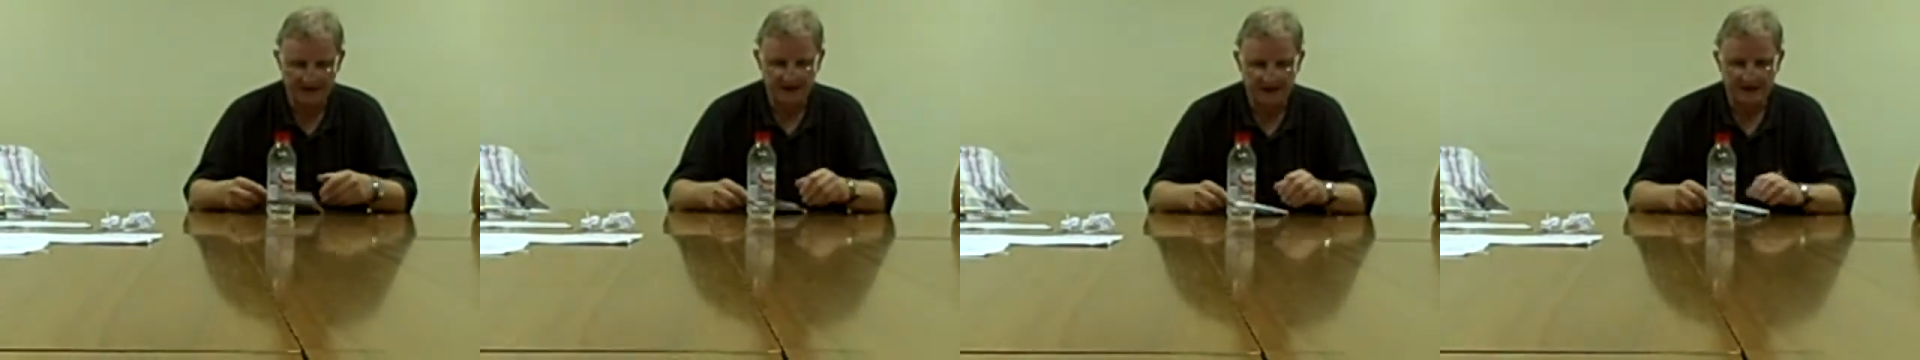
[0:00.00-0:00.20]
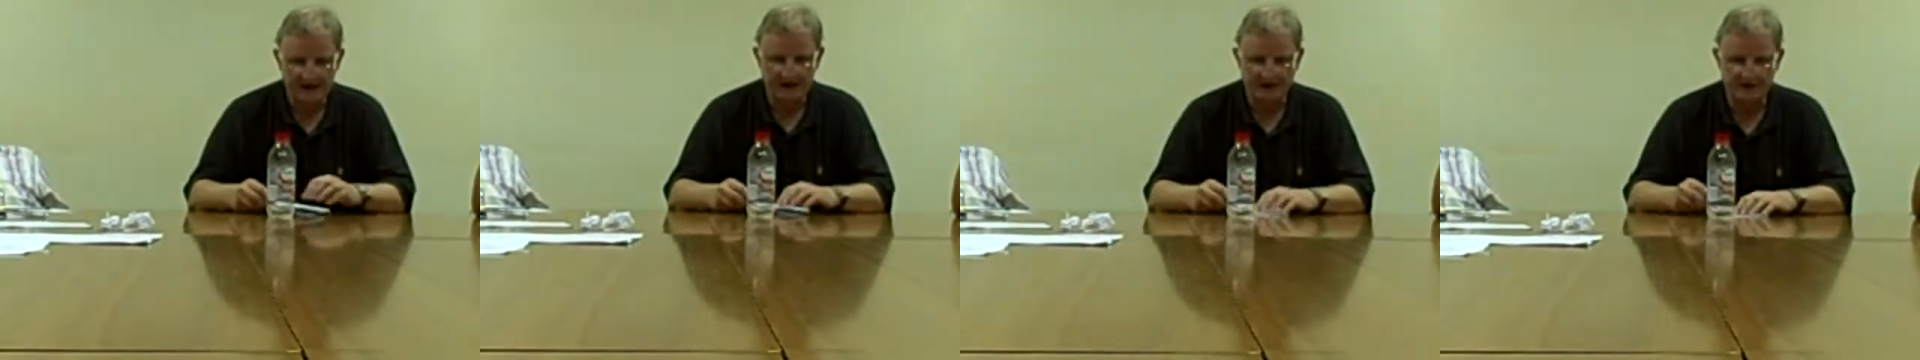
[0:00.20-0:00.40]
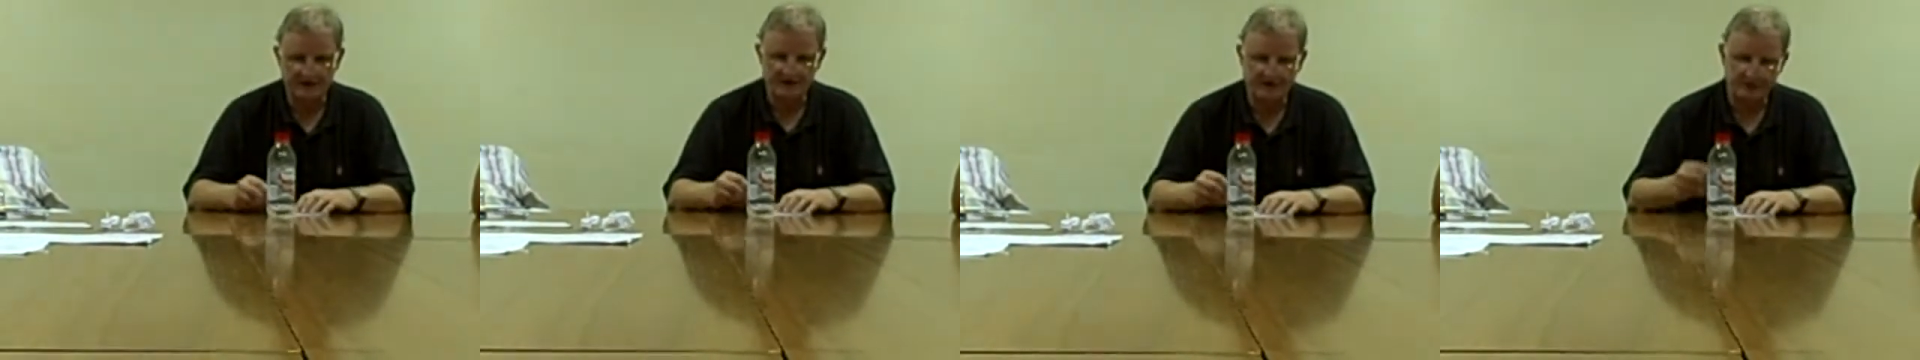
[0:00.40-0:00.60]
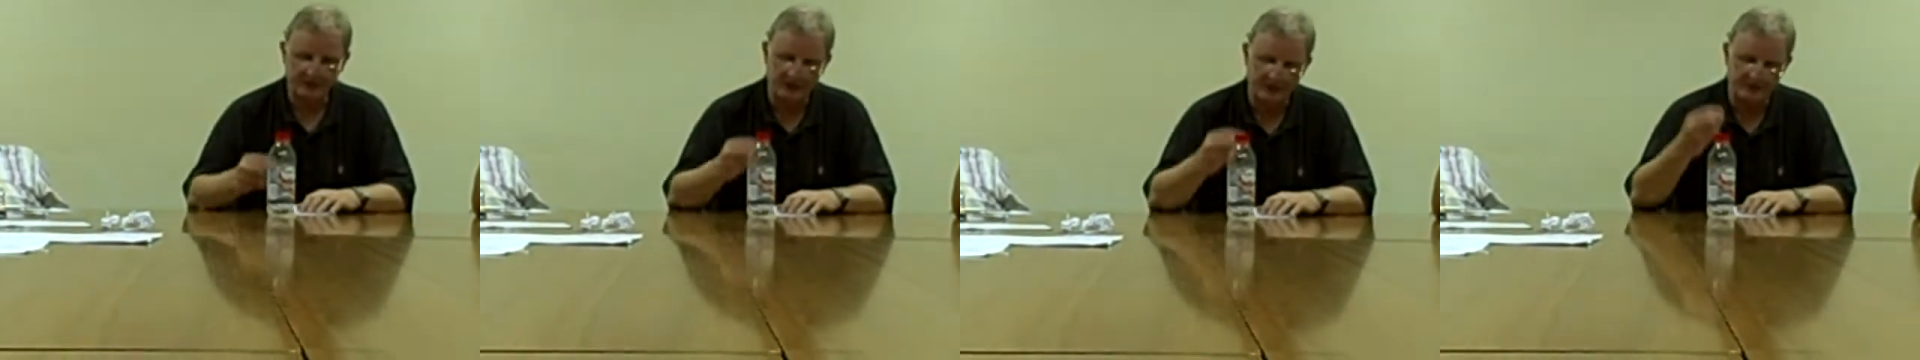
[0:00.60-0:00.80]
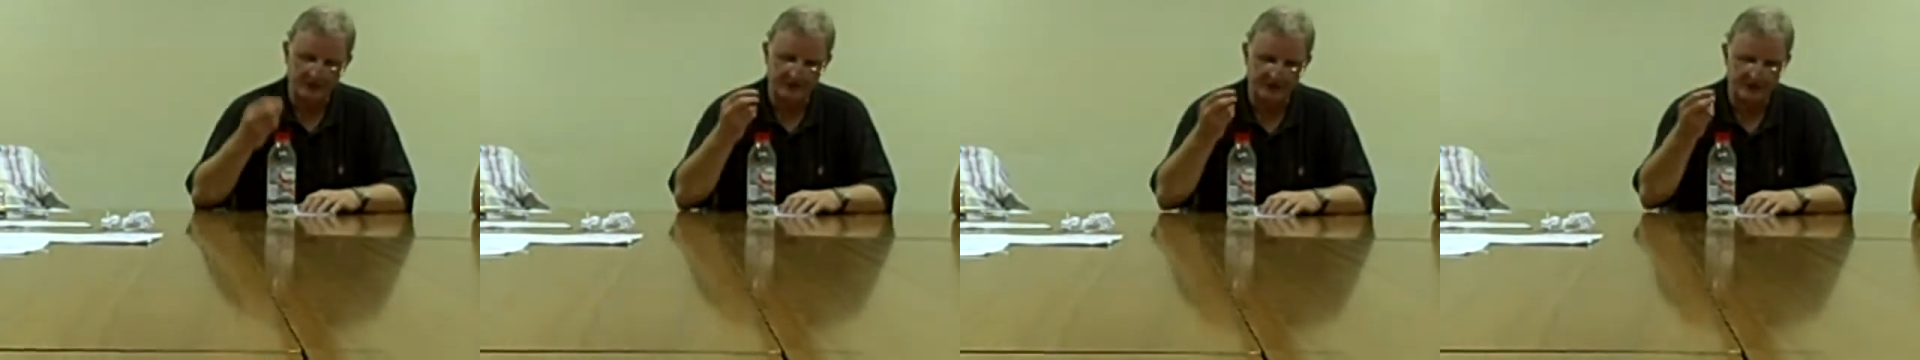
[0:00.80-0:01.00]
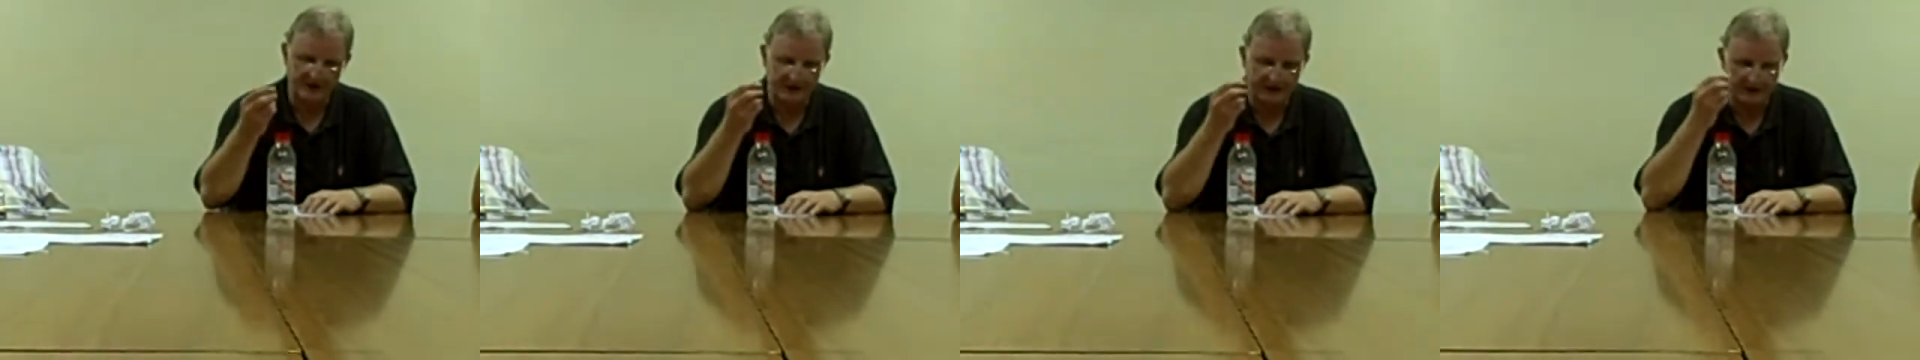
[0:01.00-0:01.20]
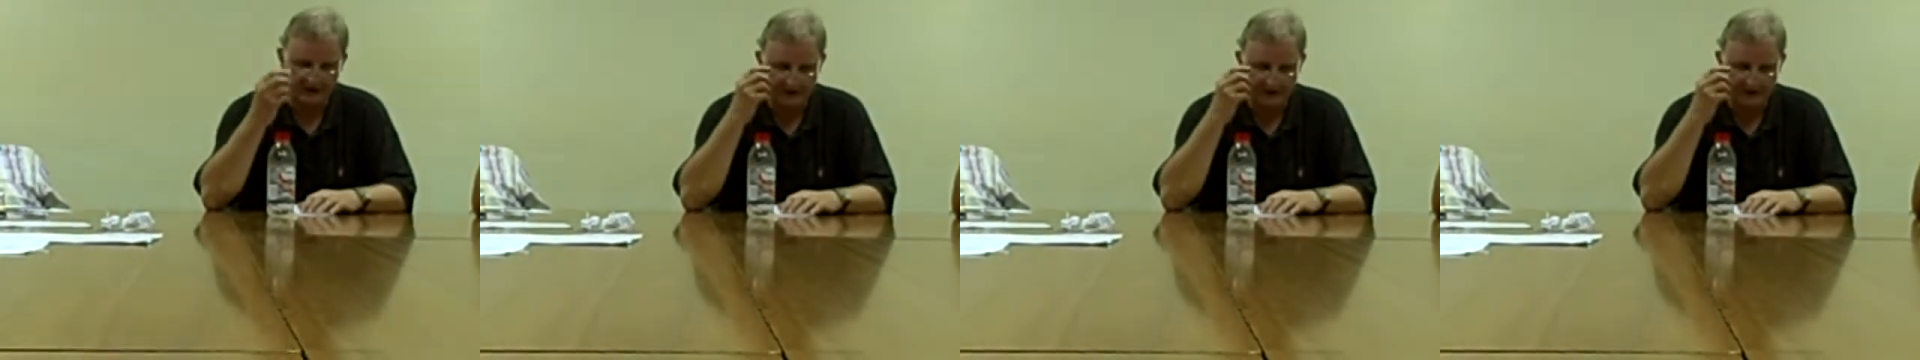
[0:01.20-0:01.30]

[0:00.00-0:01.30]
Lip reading: and this is what I was saying at